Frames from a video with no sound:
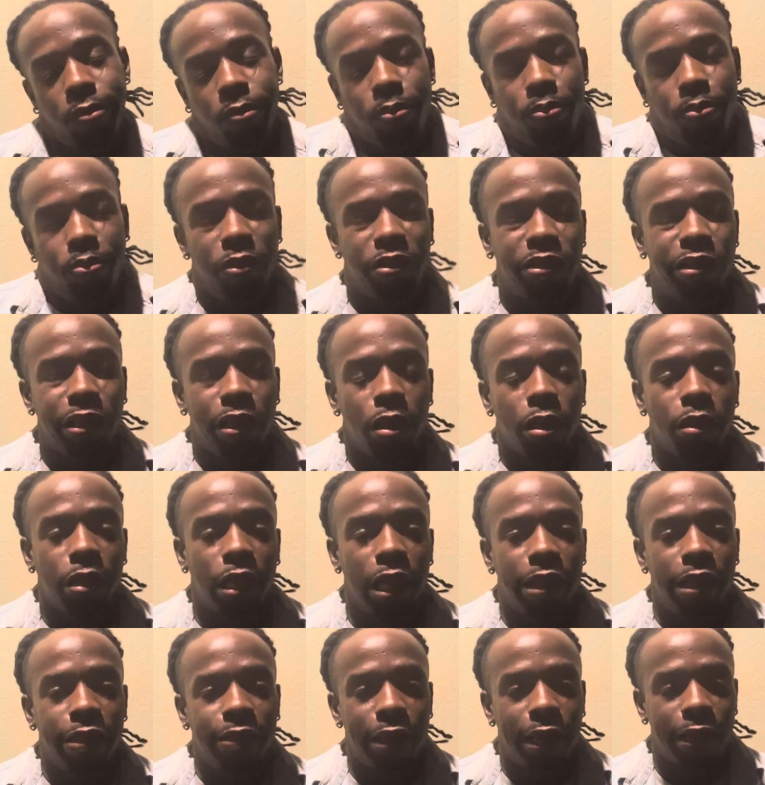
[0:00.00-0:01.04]
particular
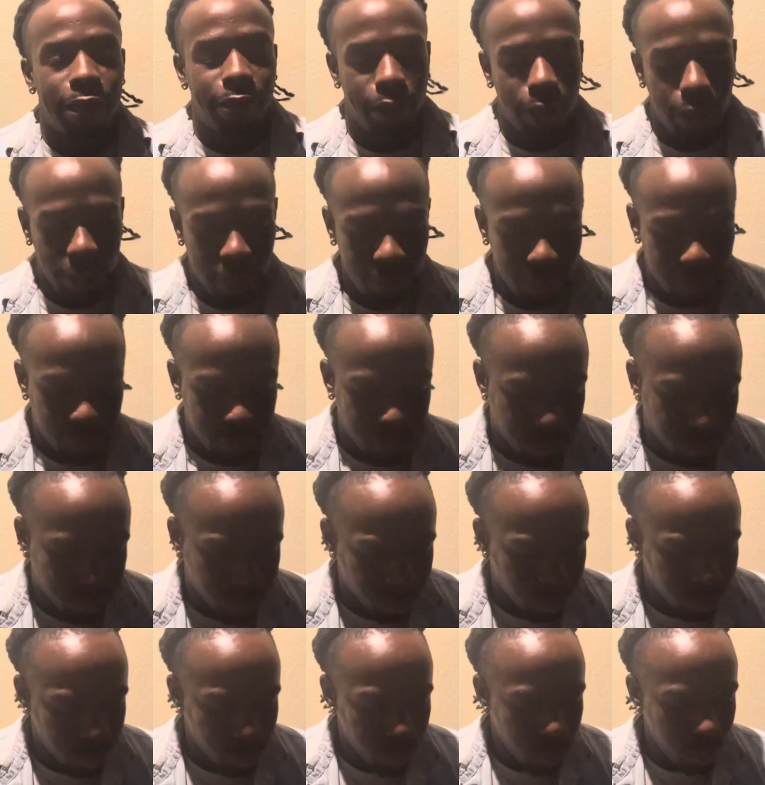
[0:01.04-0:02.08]
things I say.
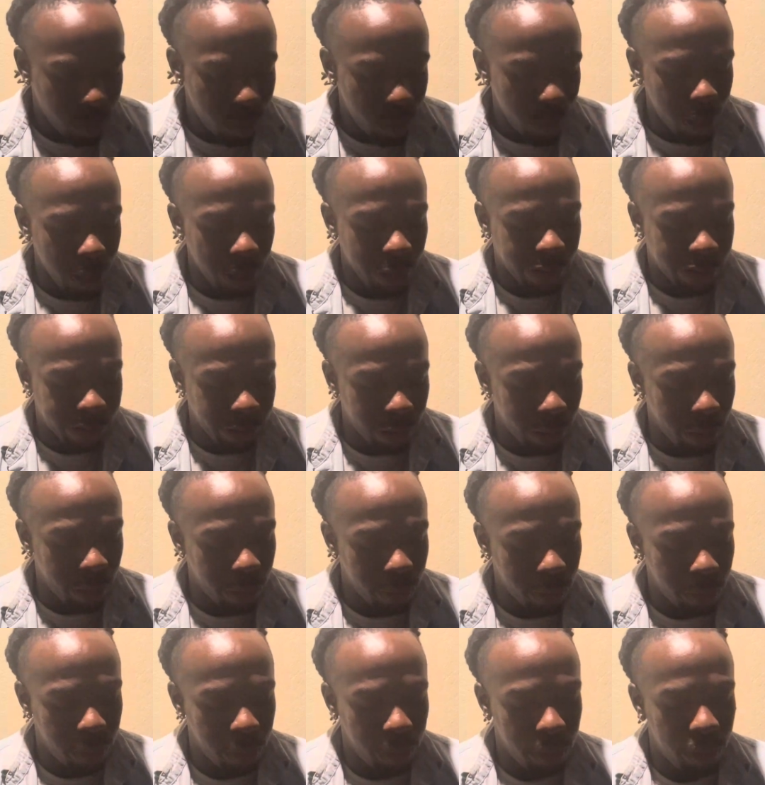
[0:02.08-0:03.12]
So,
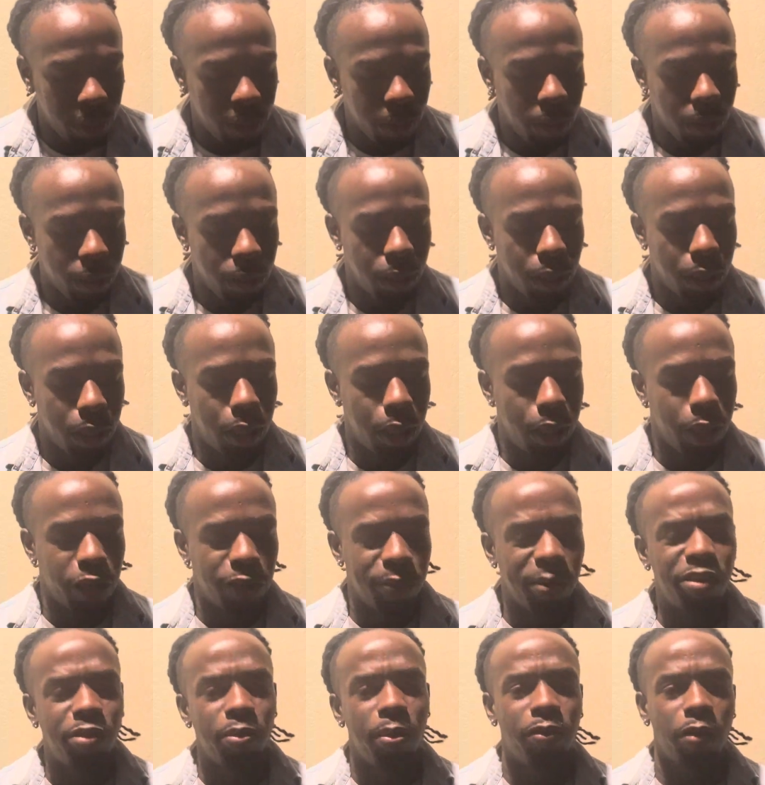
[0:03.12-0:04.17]

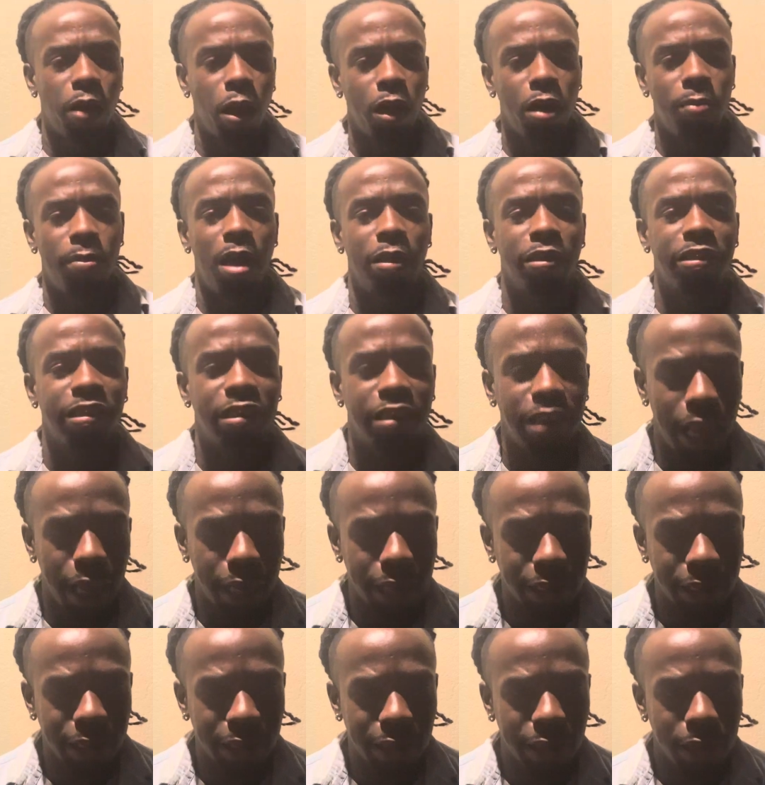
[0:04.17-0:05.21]
especially when I'm talking about
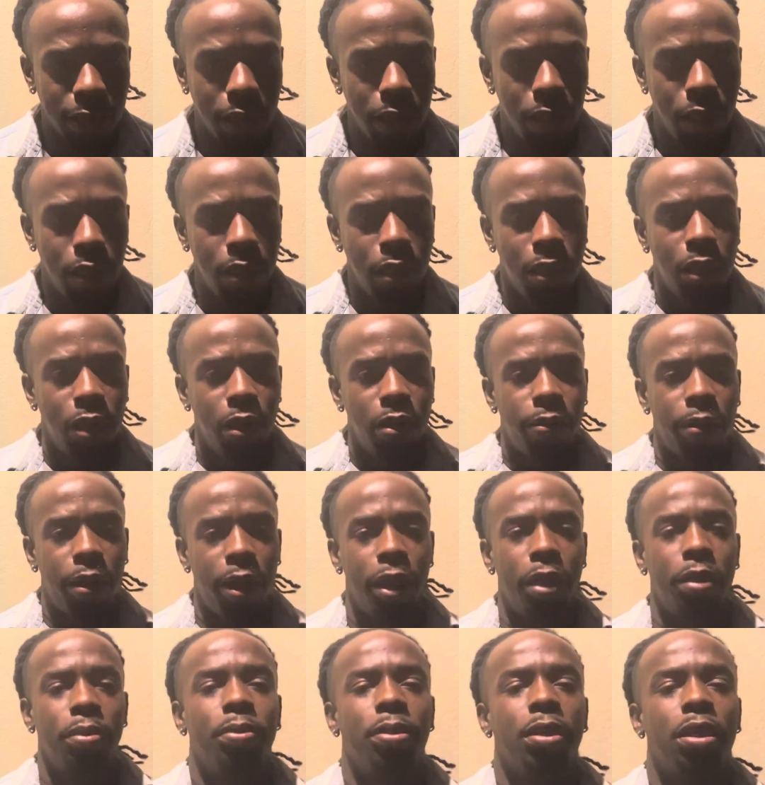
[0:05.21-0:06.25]
sex,
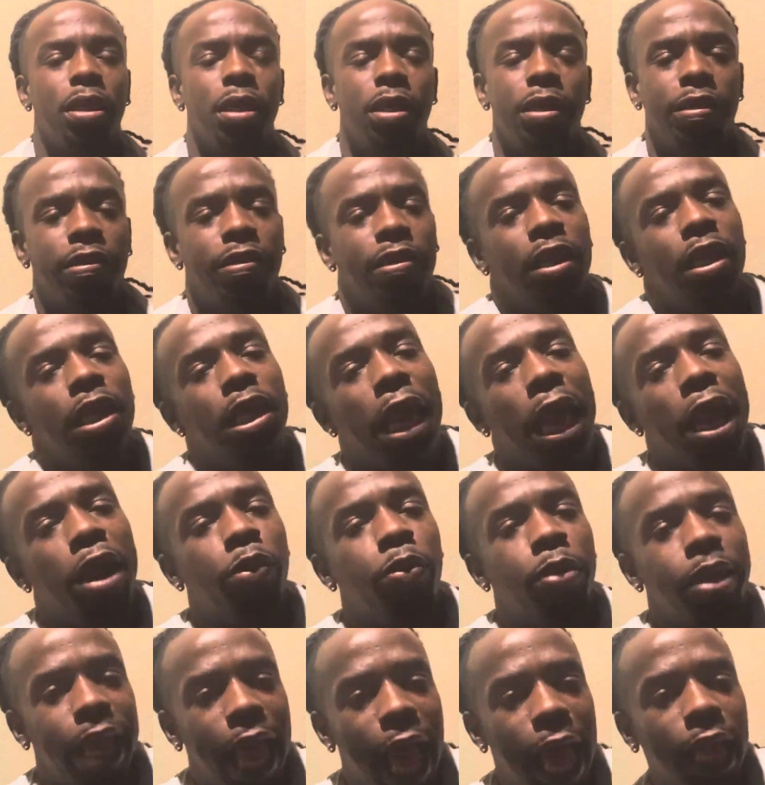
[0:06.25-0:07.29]
right? Because in
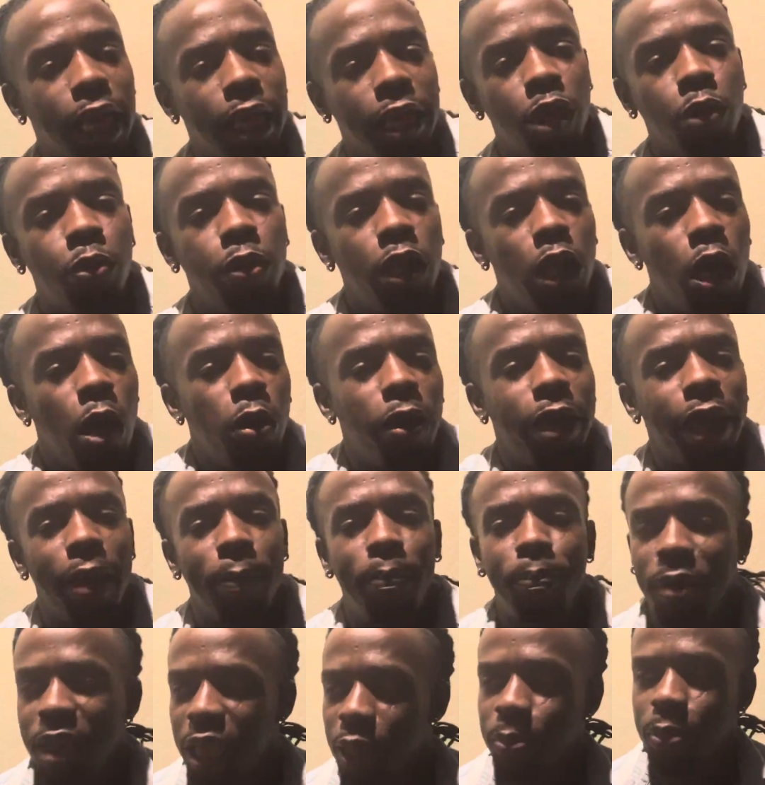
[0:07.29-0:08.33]
reality, we know that
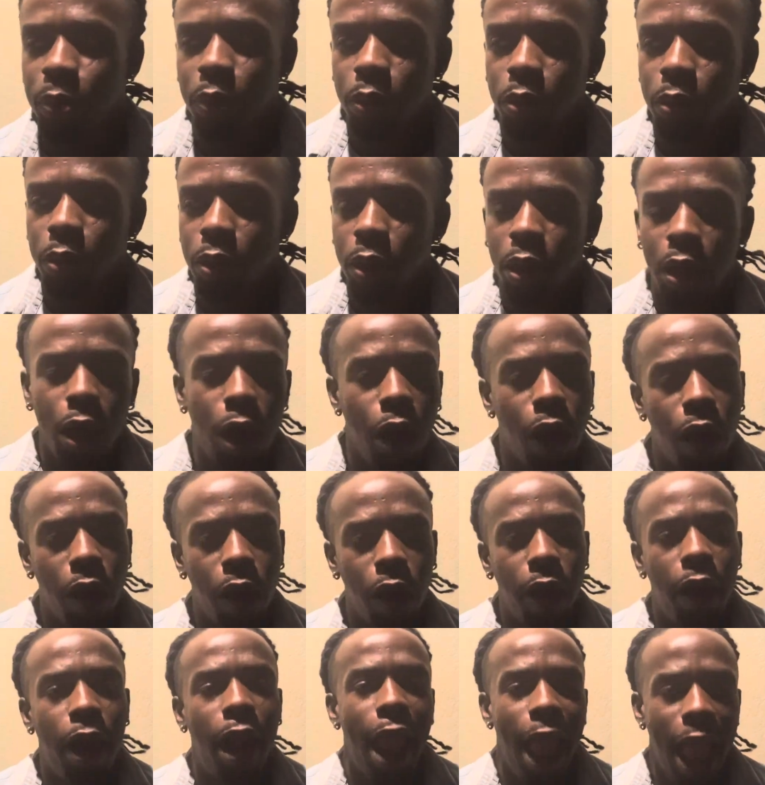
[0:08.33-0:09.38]
people
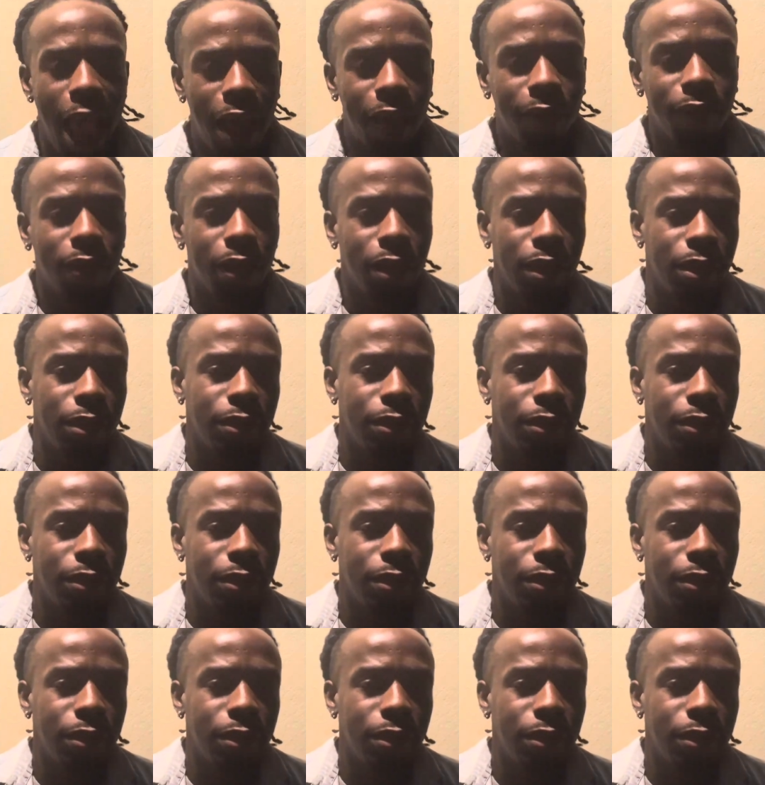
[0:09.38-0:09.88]
are having